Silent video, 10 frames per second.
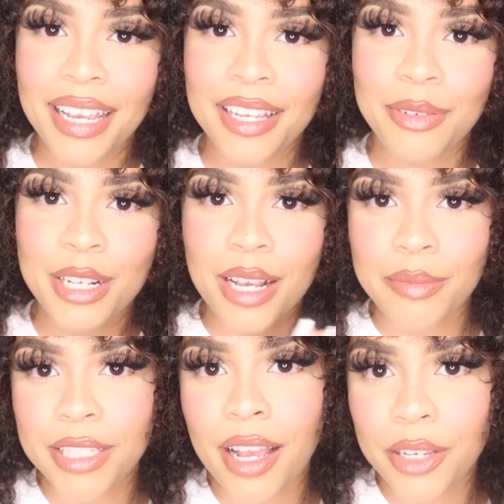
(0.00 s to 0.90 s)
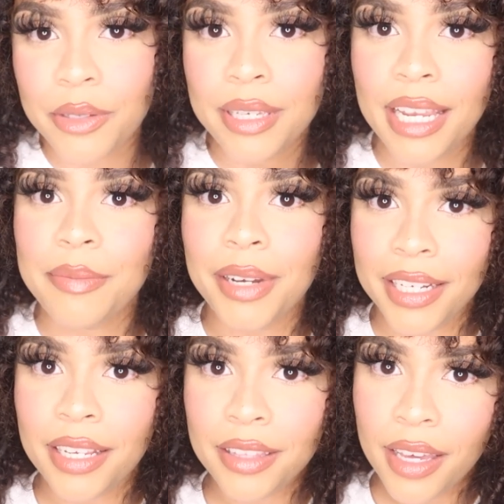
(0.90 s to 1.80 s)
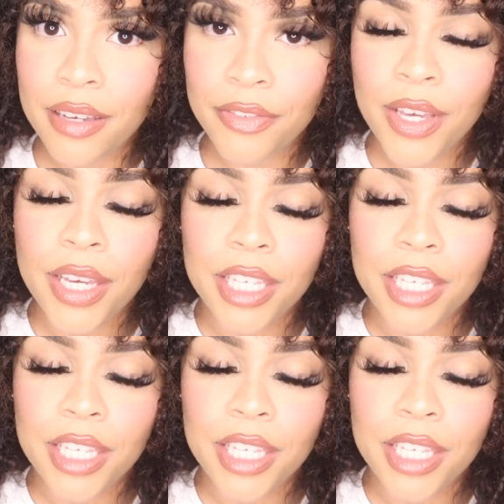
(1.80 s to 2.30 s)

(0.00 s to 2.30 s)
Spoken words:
And when it comes to how you gain money in life,